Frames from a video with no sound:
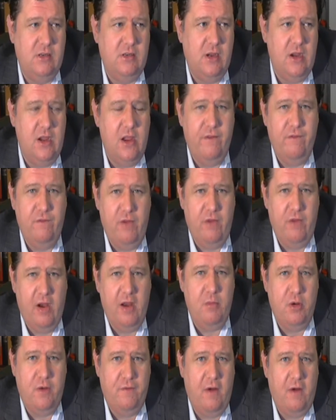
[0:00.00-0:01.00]
very much
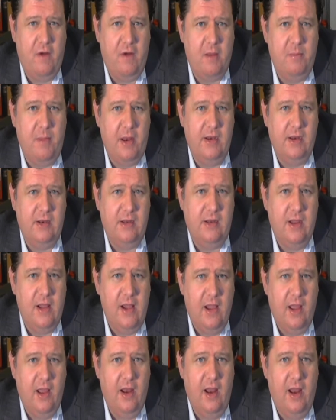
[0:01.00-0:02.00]
fragmented, and
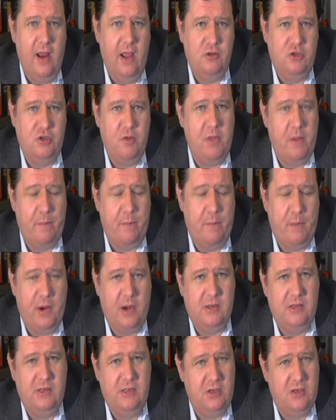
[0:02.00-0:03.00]
how some of the practices
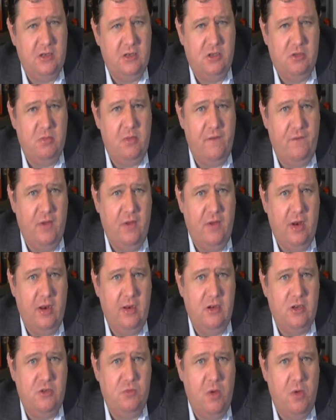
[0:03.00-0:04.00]
in some of the villages
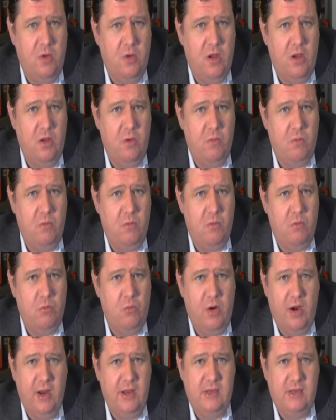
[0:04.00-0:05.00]
were
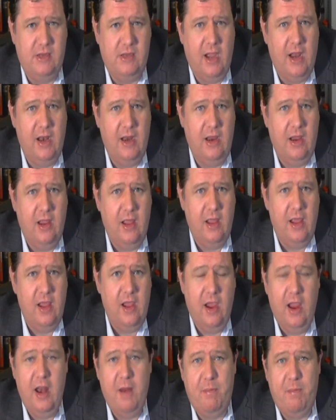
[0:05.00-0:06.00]
entirely
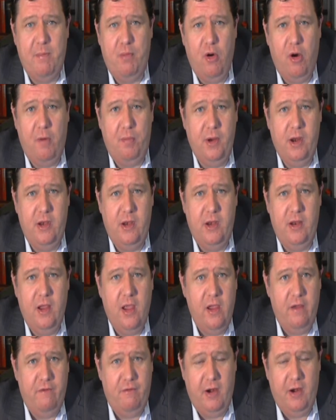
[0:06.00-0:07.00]
inappropriate for
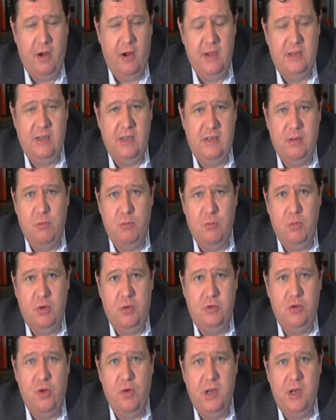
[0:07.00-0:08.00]
any system which was
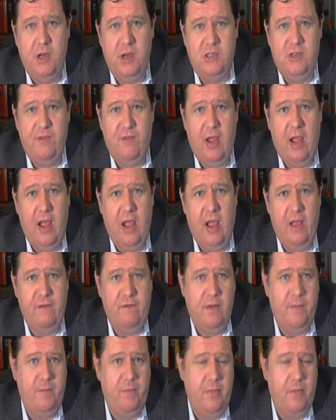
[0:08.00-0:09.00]
going to survive.
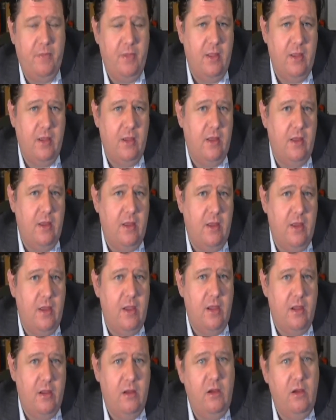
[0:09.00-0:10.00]

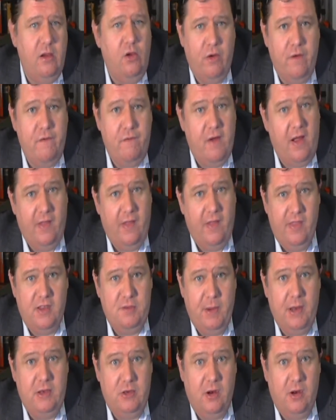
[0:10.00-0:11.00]
You can find the speech
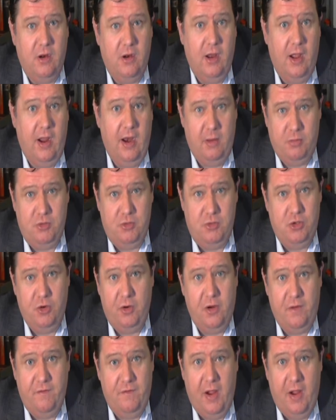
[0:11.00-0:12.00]
online. I'm sure you can
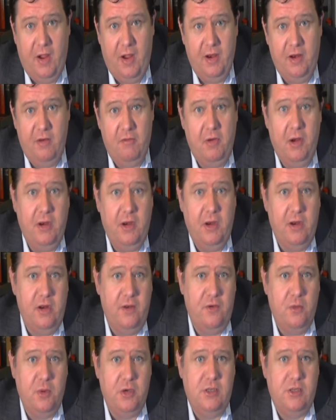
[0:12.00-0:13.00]
find it and read it if you wish
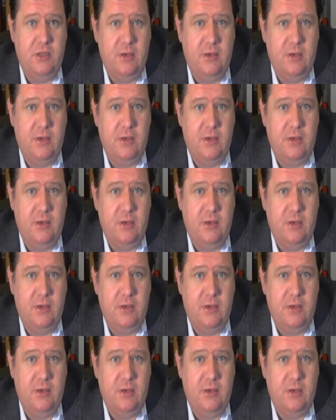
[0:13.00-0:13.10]
to.